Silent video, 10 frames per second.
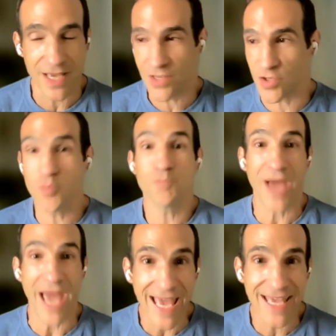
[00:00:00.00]
You
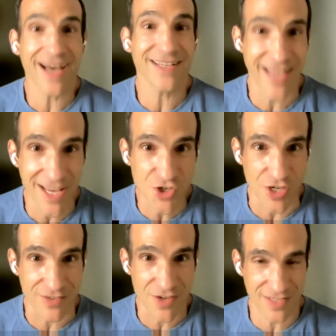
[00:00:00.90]
pay
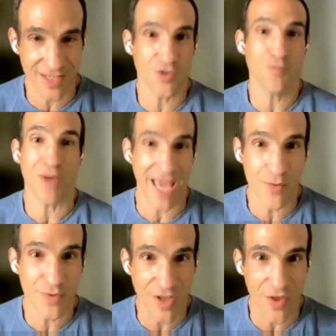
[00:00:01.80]
attention just like you pay
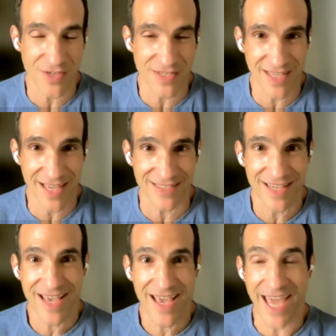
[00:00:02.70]
with dollars and cents.
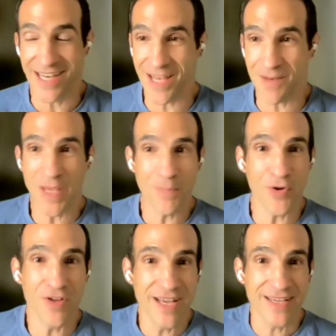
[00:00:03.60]
And yet
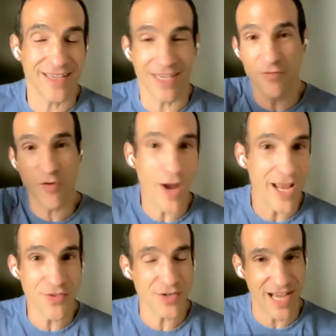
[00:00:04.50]
people give away
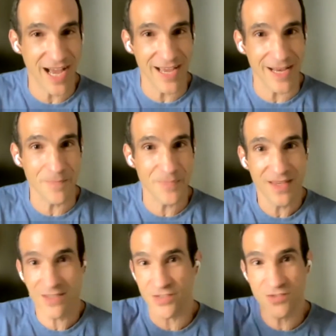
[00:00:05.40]
their time
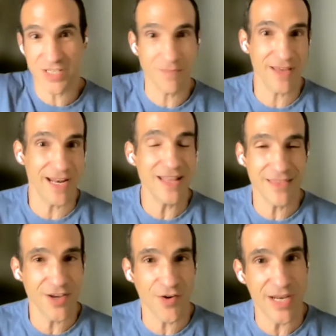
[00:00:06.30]
to just about
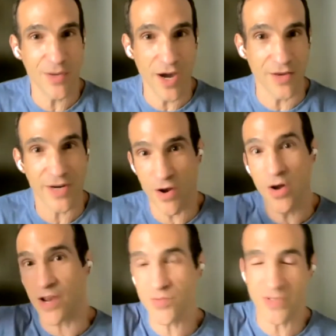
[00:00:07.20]
anything or anyone, right? Oh,
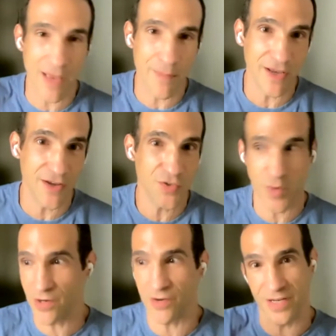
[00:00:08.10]
here's what's happening on
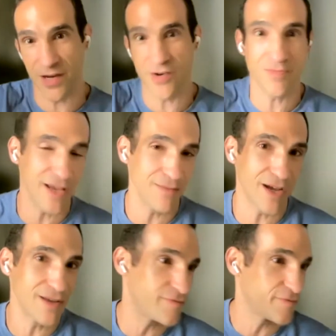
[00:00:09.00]
Twitter. And here's
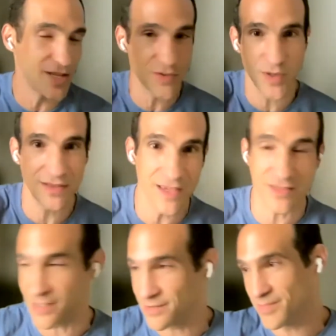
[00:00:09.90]
my friends want
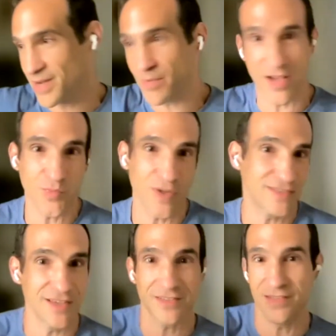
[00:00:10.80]
this and my boss wants
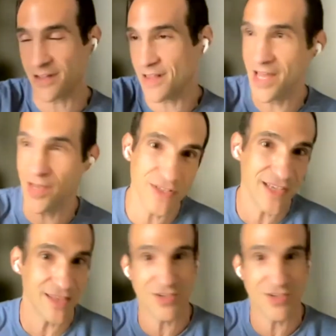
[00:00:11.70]
this and the client wants that.